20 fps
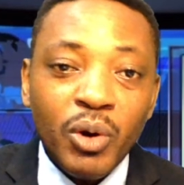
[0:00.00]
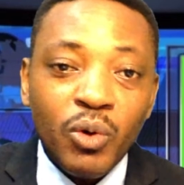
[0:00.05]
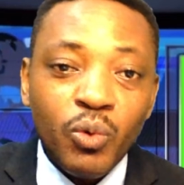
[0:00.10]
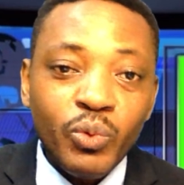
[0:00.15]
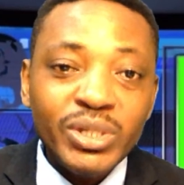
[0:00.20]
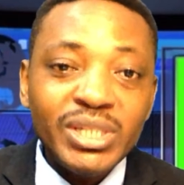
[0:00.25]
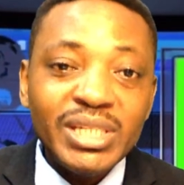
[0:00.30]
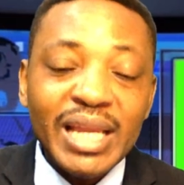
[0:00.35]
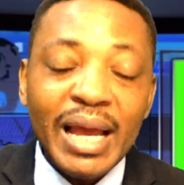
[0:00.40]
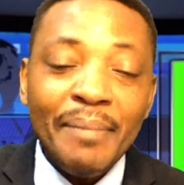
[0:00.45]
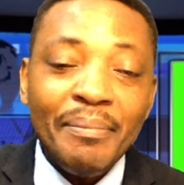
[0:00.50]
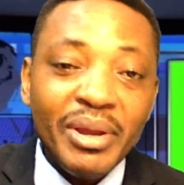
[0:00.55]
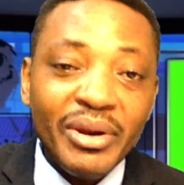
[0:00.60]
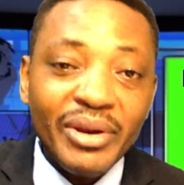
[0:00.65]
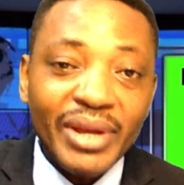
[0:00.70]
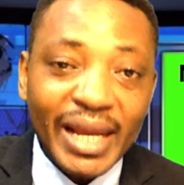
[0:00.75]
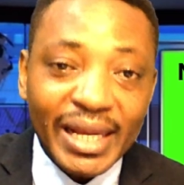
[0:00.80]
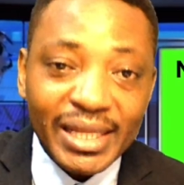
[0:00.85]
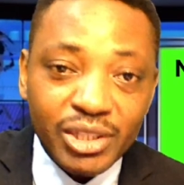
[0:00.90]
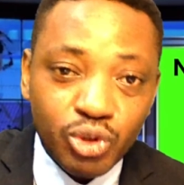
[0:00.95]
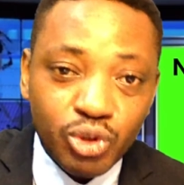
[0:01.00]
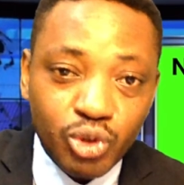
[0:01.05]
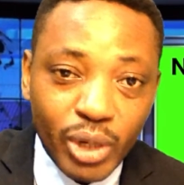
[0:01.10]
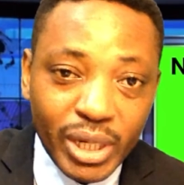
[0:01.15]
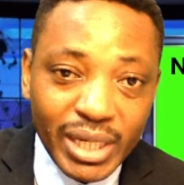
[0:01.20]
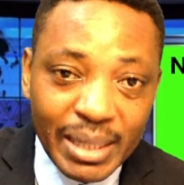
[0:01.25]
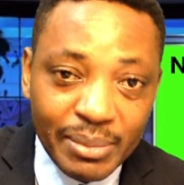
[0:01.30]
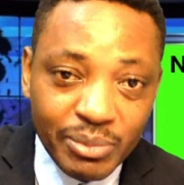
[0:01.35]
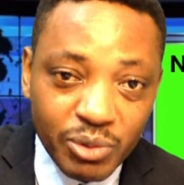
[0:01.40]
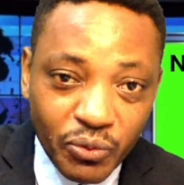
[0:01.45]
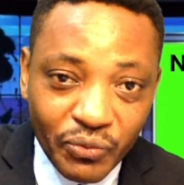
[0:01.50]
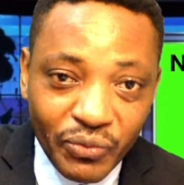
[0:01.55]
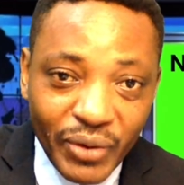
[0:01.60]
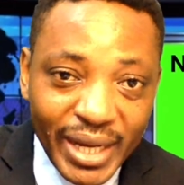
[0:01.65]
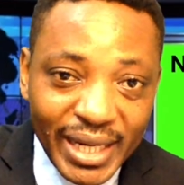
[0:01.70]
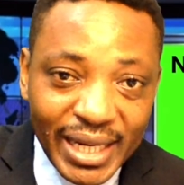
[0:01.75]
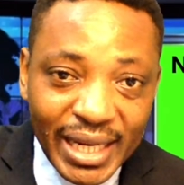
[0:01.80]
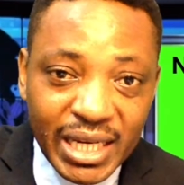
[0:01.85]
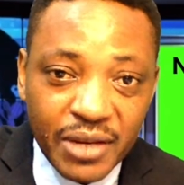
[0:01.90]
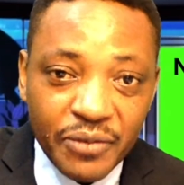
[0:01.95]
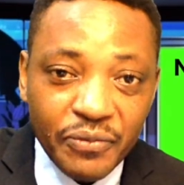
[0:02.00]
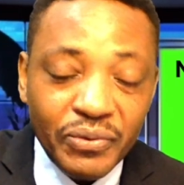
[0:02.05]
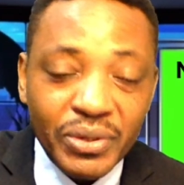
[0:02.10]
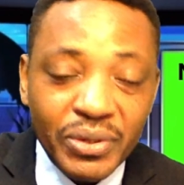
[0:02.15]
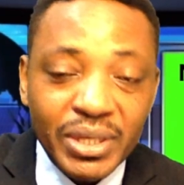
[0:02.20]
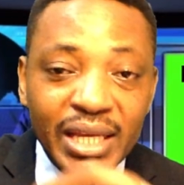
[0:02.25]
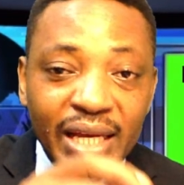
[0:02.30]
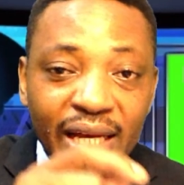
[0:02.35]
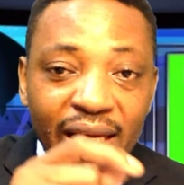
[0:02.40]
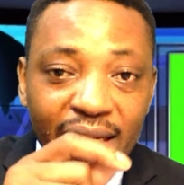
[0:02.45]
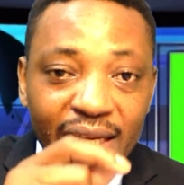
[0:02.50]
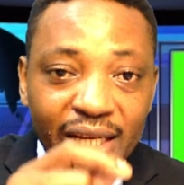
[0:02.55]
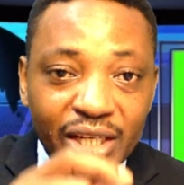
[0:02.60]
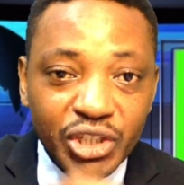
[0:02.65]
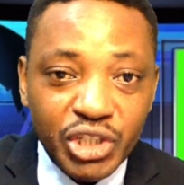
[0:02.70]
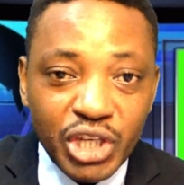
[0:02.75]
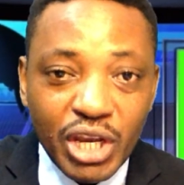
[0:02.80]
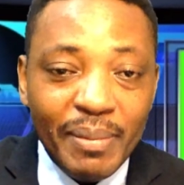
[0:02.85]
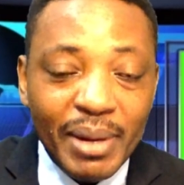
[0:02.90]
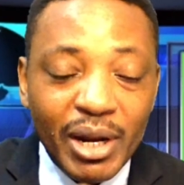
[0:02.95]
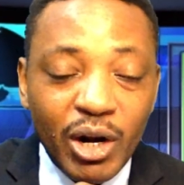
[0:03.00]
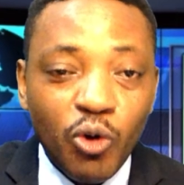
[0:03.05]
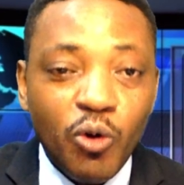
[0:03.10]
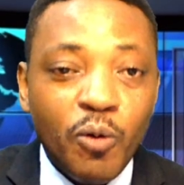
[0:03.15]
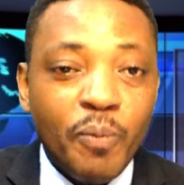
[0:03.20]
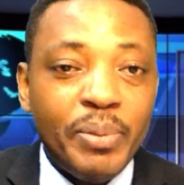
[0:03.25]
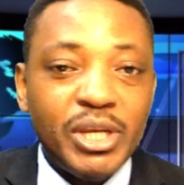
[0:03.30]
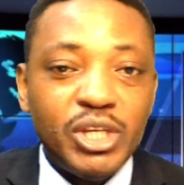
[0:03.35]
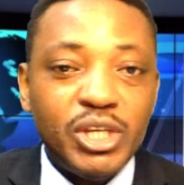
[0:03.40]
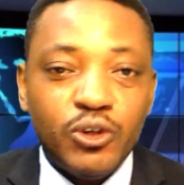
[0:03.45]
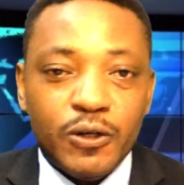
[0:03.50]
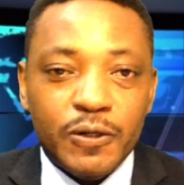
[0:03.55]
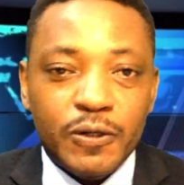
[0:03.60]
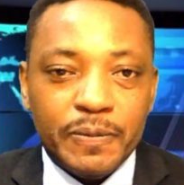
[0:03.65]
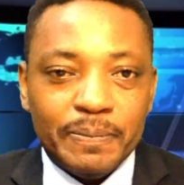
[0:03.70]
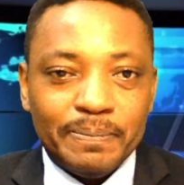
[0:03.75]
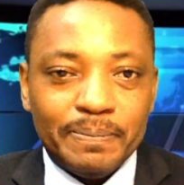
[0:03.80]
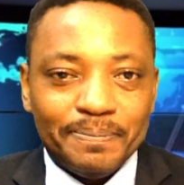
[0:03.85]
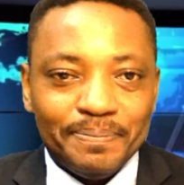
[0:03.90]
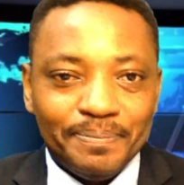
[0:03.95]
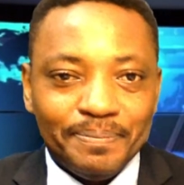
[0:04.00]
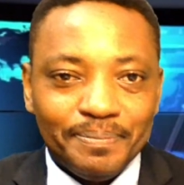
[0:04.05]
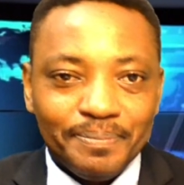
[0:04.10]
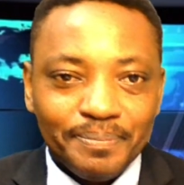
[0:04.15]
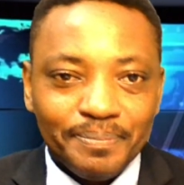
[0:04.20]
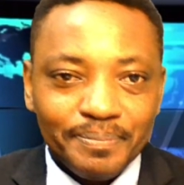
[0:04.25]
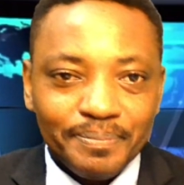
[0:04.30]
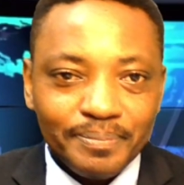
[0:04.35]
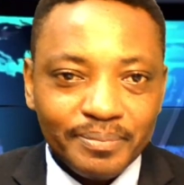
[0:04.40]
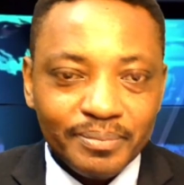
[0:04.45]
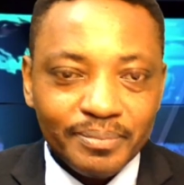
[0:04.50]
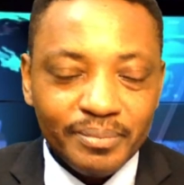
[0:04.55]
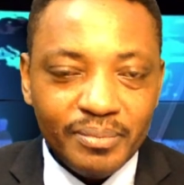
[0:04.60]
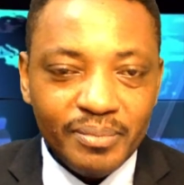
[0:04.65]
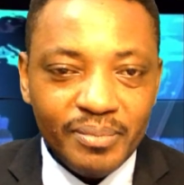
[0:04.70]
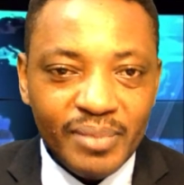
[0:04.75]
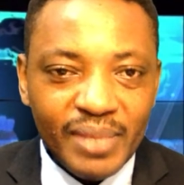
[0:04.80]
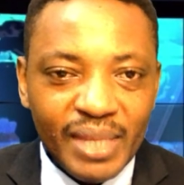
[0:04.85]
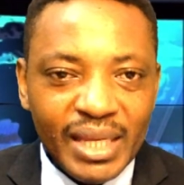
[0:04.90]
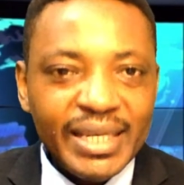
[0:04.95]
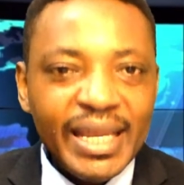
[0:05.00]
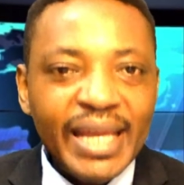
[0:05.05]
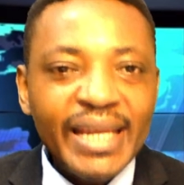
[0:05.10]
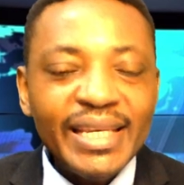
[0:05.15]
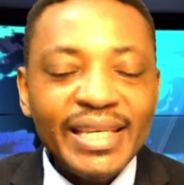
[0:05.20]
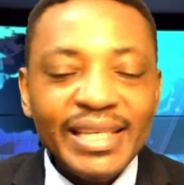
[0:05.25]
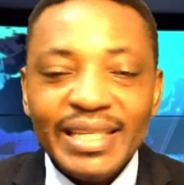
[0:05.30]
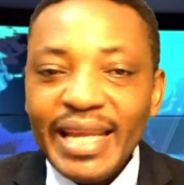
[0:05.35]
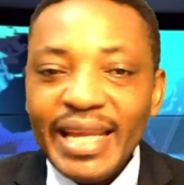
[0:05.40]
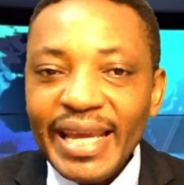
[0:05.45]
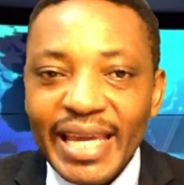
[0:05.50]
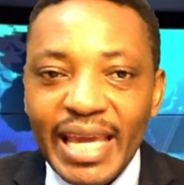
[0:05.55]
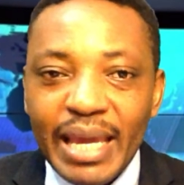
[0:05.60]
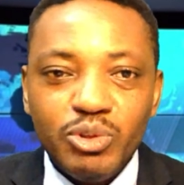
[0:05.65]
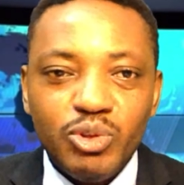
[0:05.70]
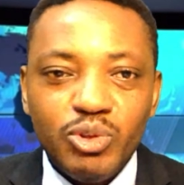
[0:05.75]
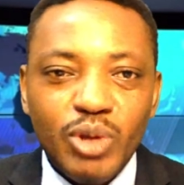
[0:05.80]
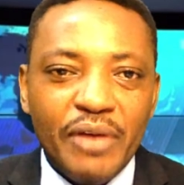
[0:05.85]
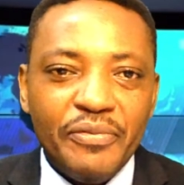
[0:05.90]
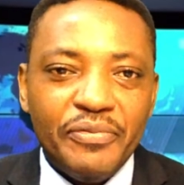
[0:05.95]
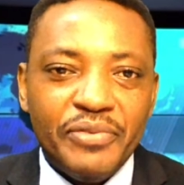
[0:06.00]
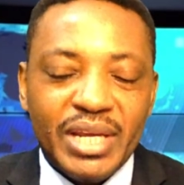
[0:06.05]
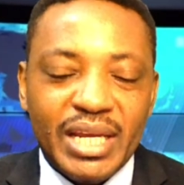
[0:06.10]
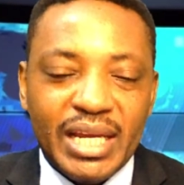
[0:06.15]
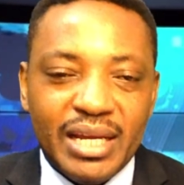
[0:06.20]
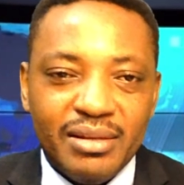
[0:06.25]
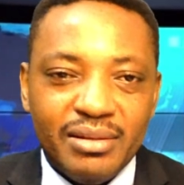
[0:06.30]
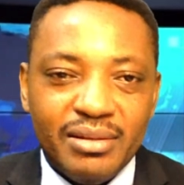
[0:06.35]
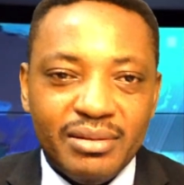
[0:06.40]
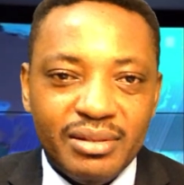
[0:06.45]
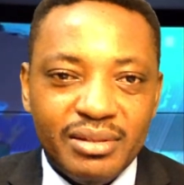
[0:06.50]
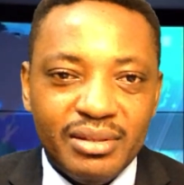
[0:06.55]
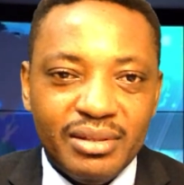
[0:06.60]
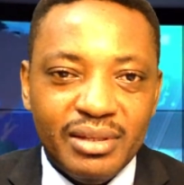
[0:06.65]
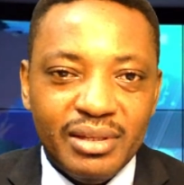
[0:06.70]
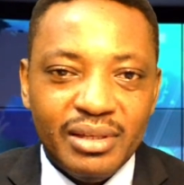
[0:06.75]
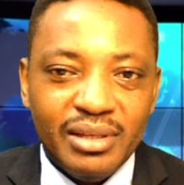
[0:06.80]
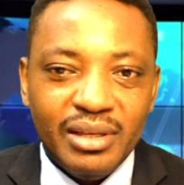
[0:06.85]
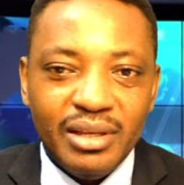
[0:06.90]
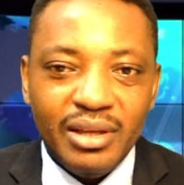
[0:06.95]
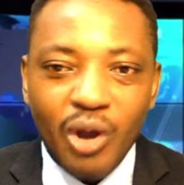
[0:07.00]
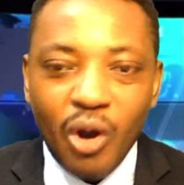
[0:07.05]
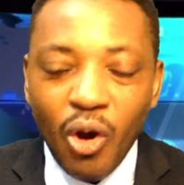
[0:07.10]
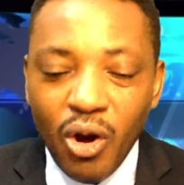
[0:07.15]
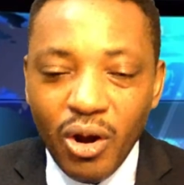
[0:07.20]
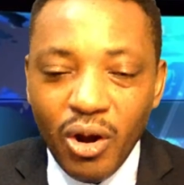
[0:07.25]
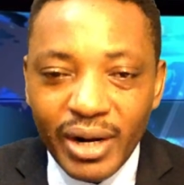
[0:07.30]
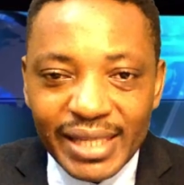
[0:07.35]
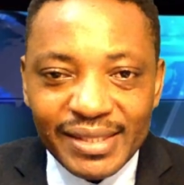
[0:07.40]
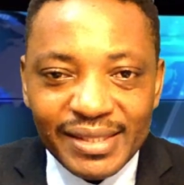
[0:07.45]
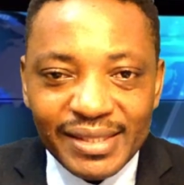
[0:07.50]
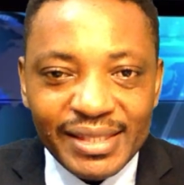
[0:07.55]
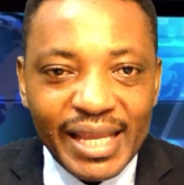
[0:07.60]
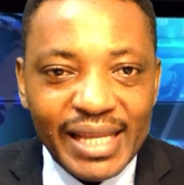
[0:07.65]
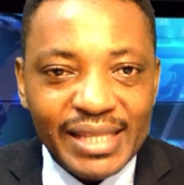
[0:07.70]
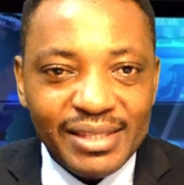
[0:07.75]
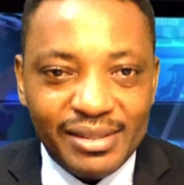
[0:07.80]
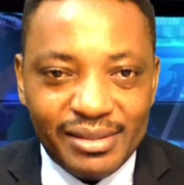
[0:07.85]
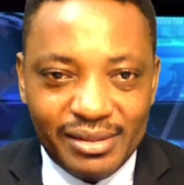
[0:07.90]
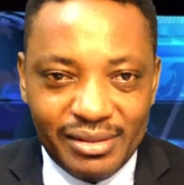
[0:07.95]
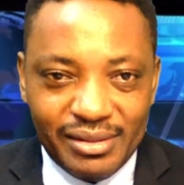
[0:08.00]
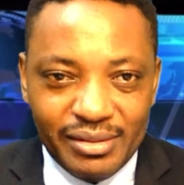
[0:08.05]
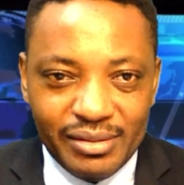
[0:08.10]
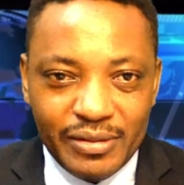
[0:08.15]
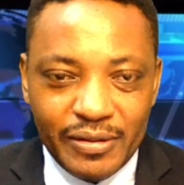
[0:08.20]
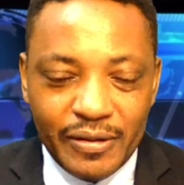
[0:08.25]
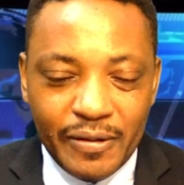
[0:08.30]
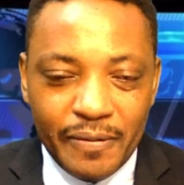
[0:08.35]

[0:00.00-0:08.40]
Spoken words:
upon which the Americans joined them to fight and defeat German occupation. Then they came to Africa. All the states